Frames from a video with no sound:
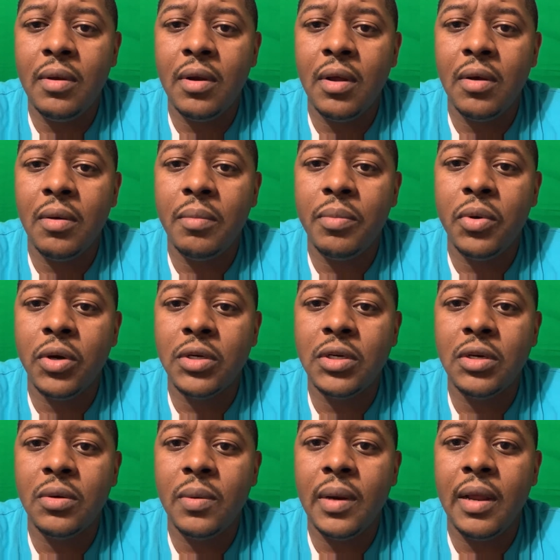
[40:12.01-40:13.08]

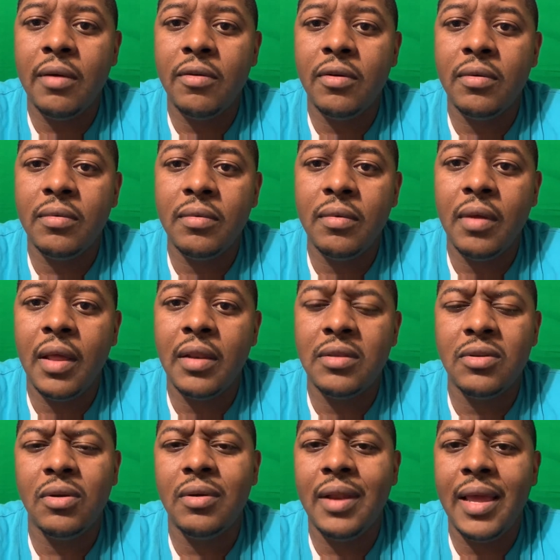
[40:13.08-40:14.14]
abortion or whatever at a
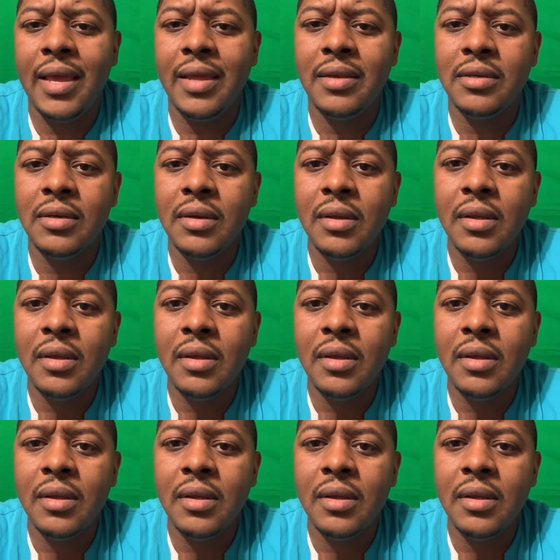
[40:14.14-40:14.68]
certain age.